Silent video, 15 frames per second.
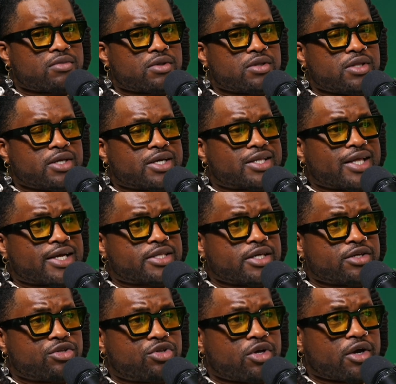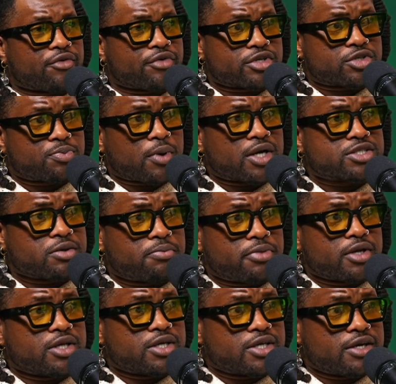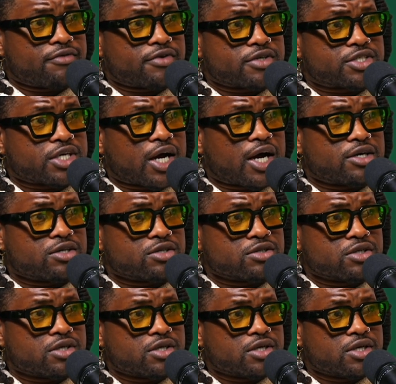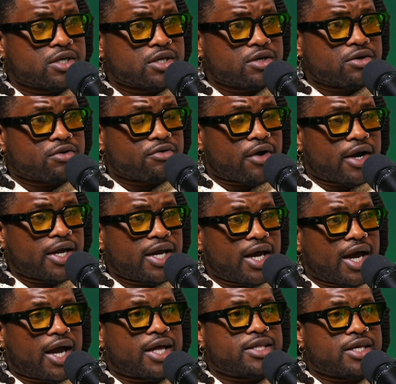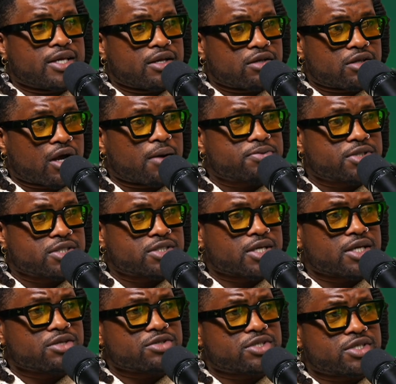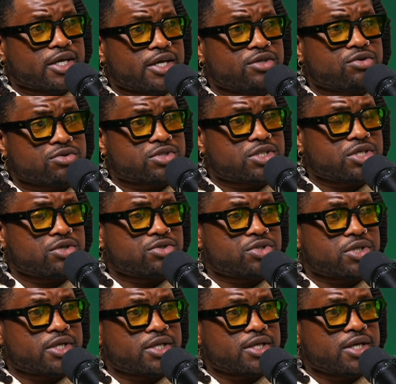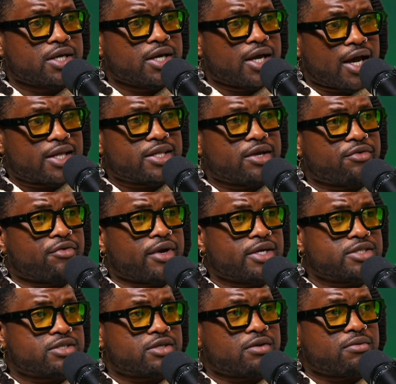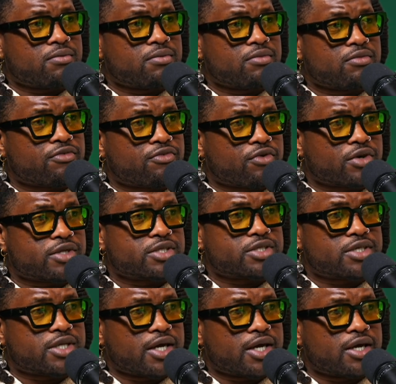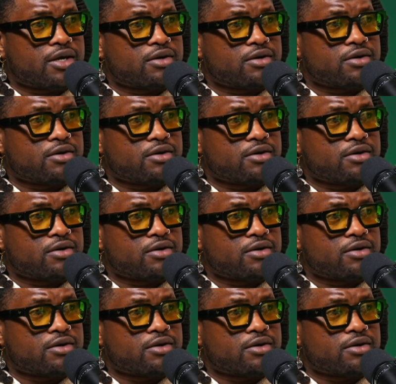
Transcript: neglected their responsibility of a child, right? And then adoption centers take those children and they raise them for the state.